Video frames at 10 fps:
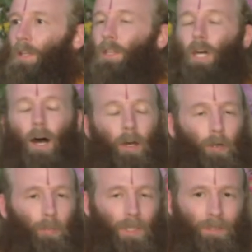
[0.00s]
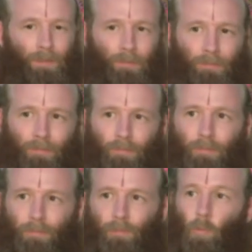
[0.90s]
Dharma,
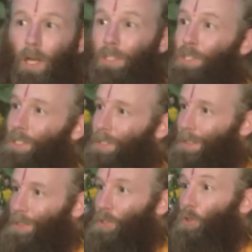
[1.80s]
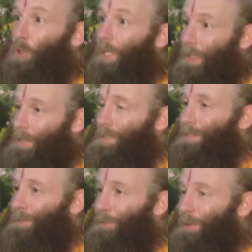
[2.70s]
righteousness,
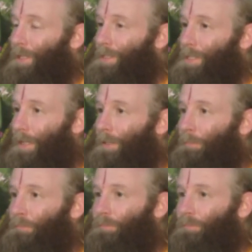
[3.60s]
goodness, you can say.